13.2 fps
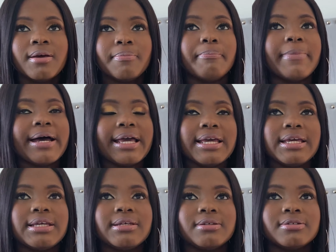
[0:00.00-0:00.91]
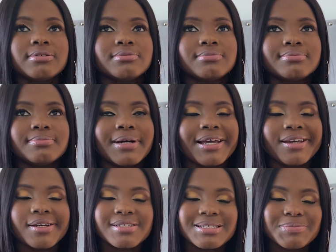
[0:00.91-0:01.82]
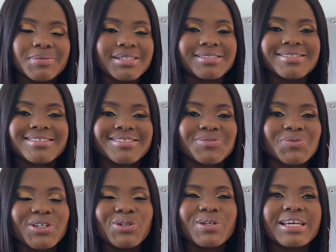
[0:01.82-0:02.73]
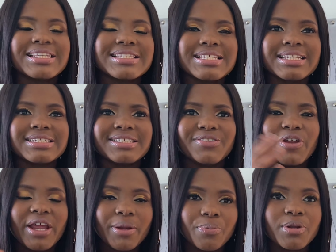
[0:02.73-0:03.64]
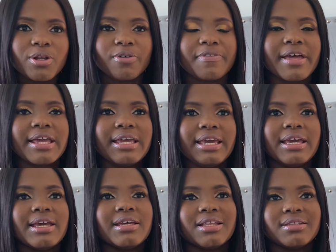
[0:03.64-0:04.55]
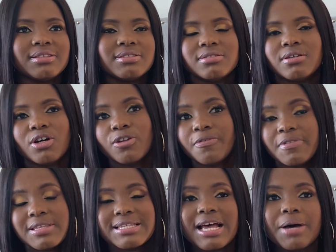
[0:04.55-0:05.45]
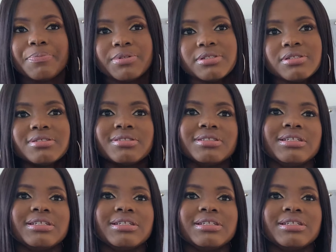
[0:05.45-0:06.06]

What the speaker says: My husband relocated in April of that year, and all of this happened